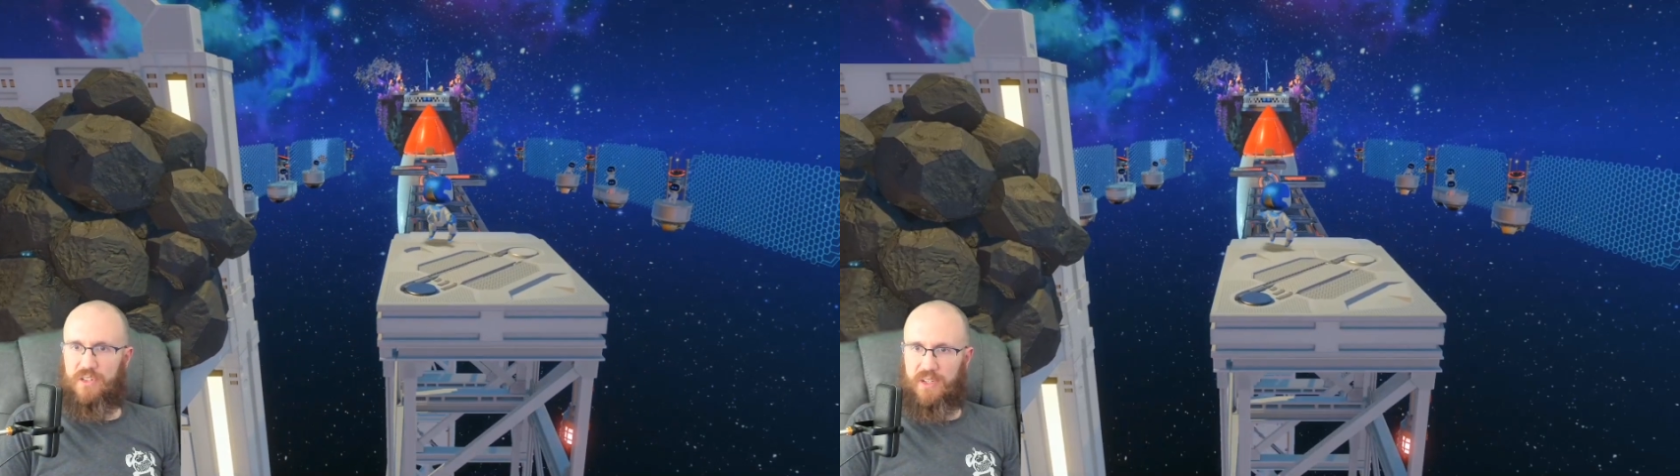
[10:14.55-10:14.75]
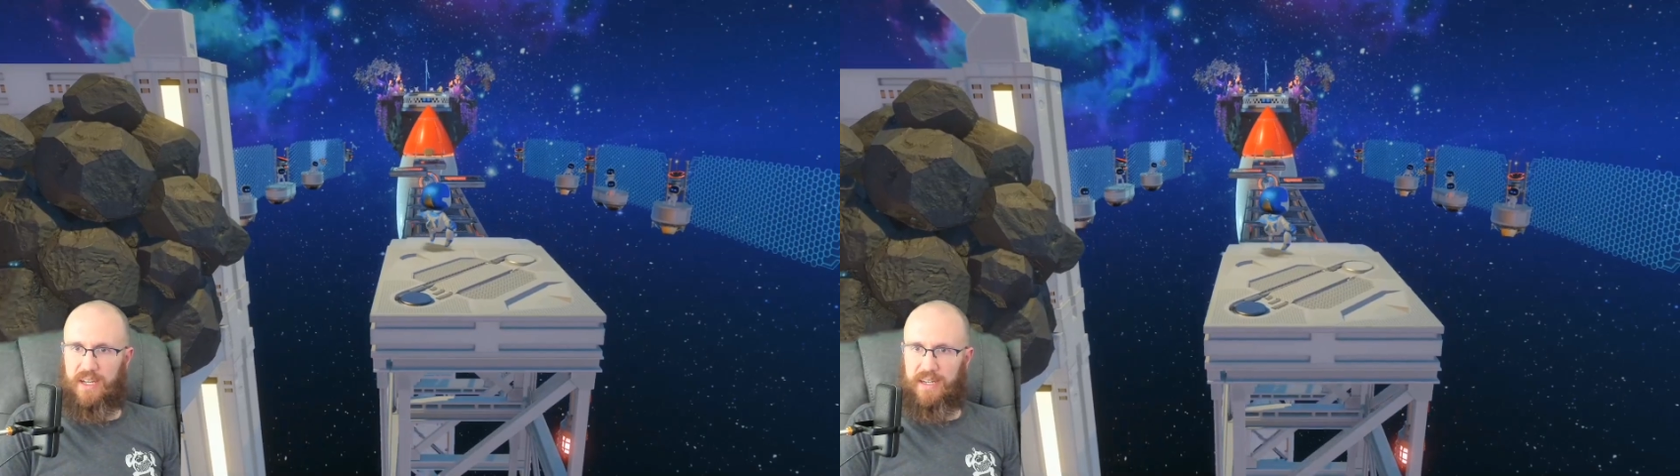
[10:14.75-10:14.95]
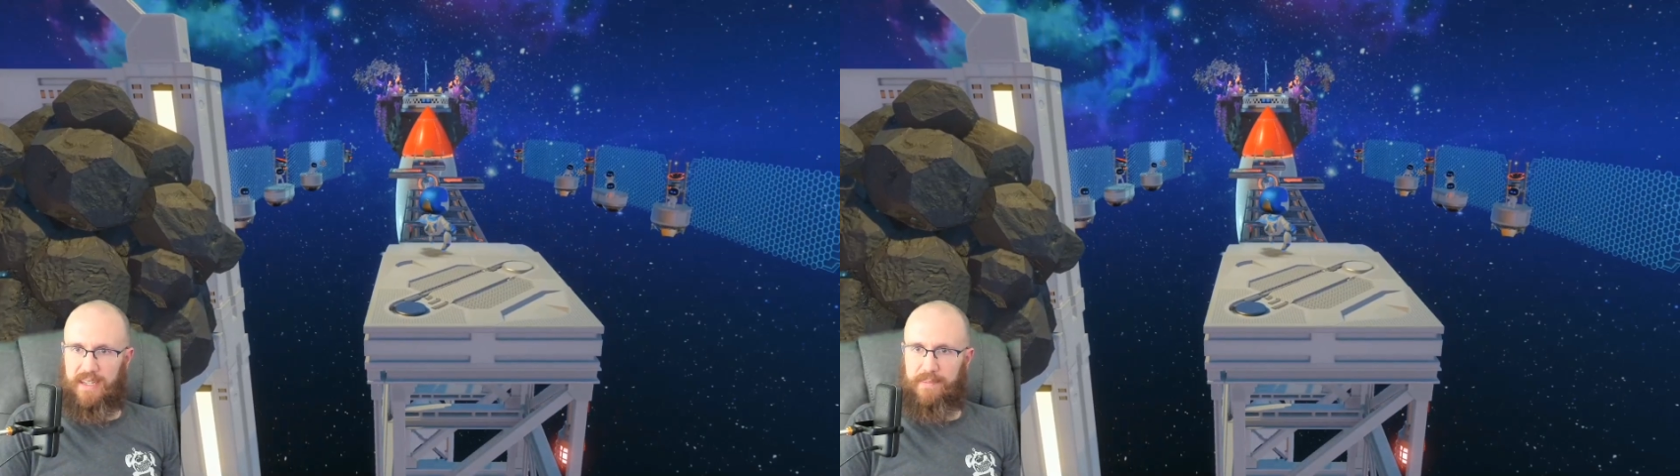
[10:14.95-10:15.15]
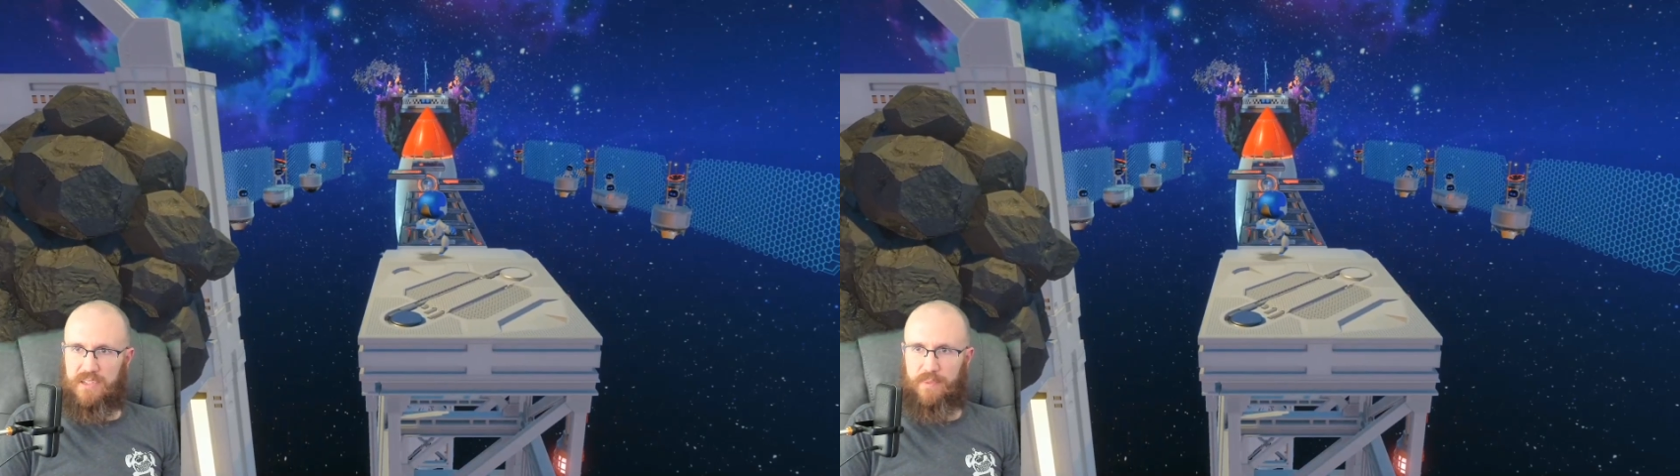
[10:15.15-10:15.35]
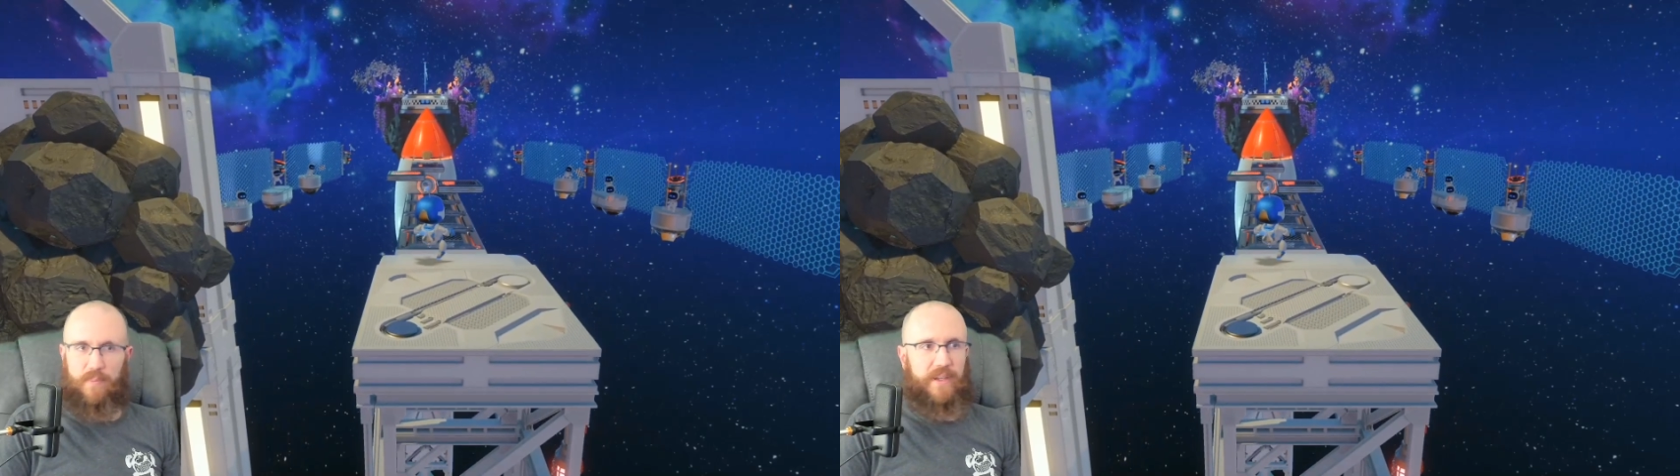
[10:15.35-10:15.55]
you can kind of keep
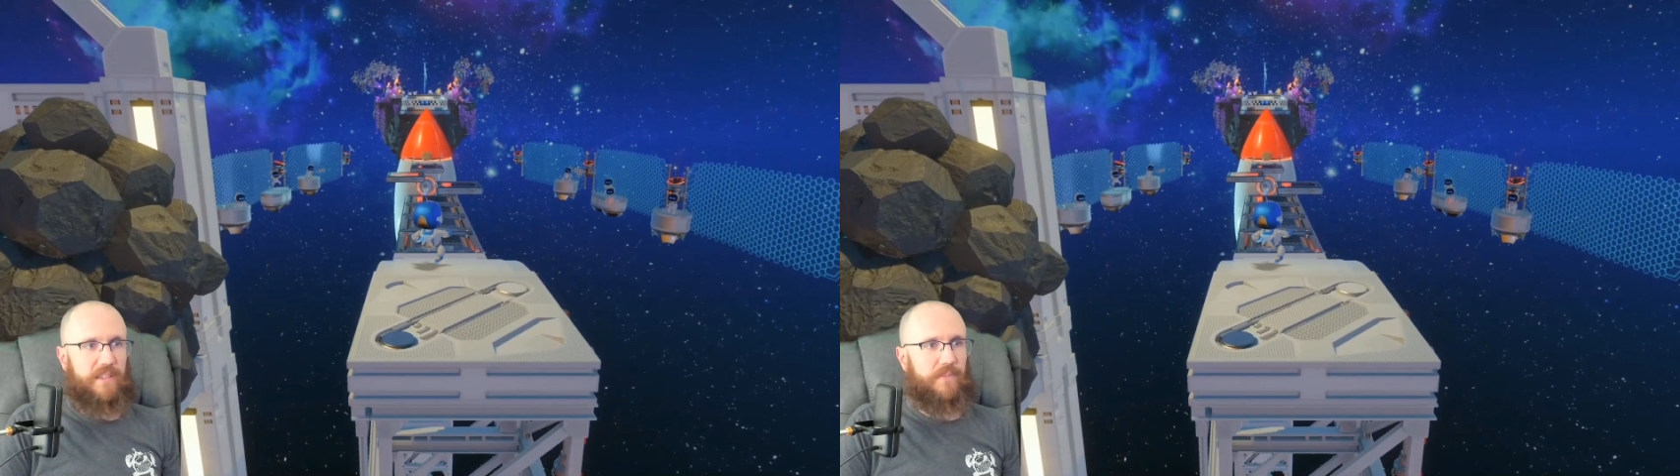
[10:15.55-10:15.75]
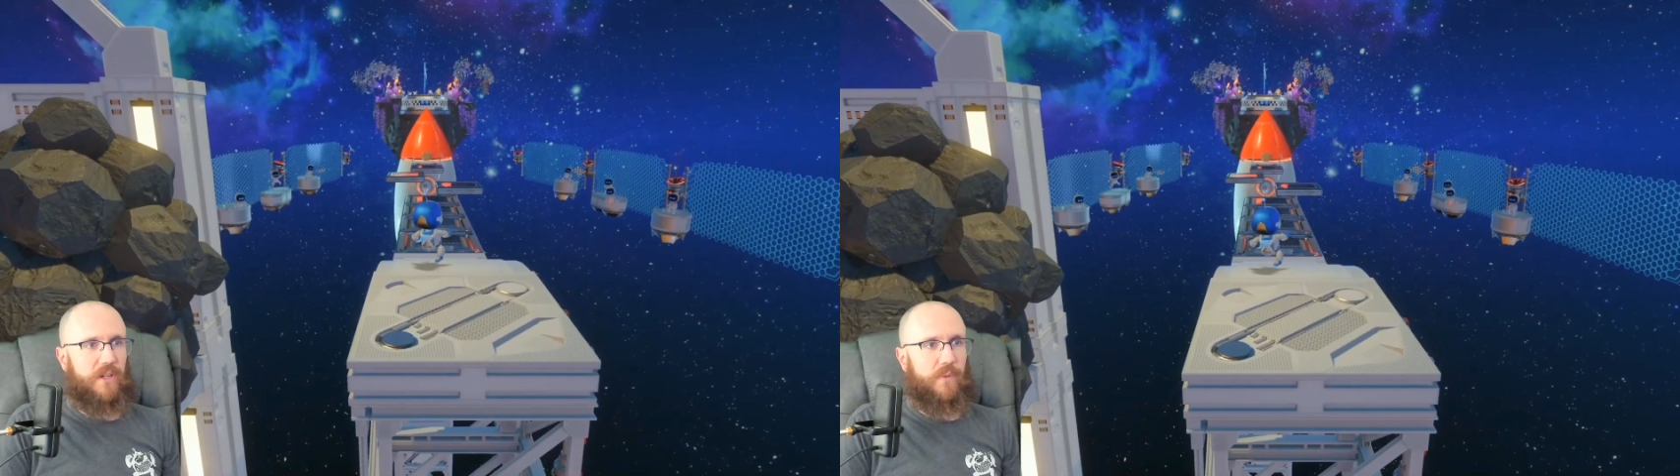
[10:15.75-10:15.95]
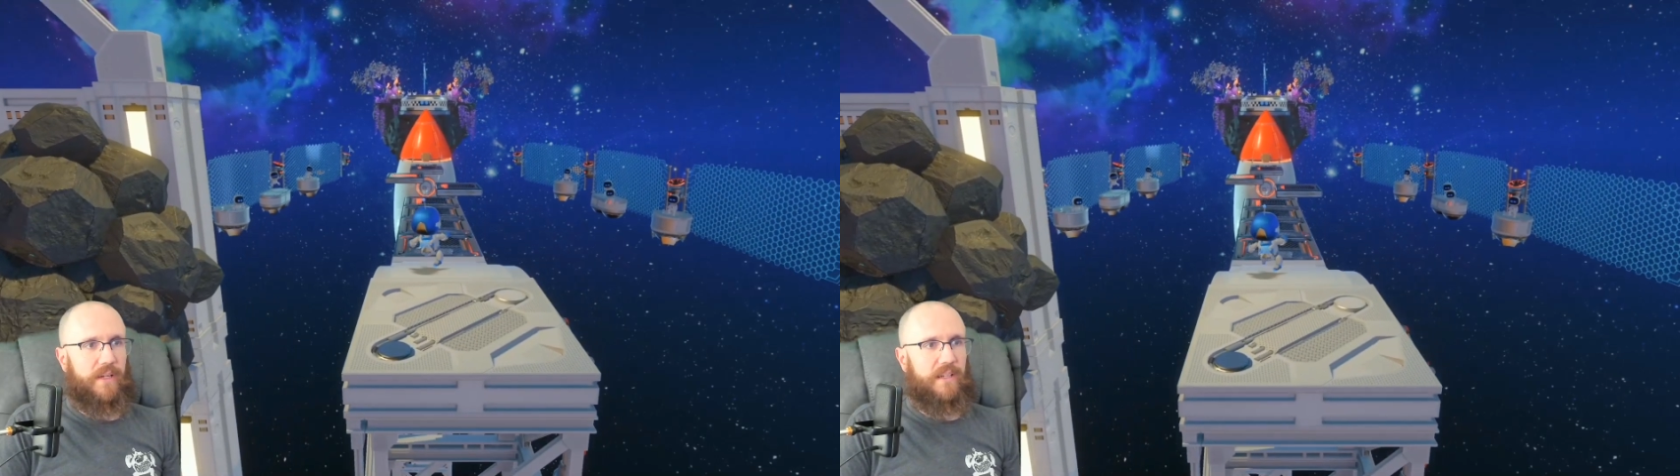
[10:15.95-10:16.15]
some momentum going.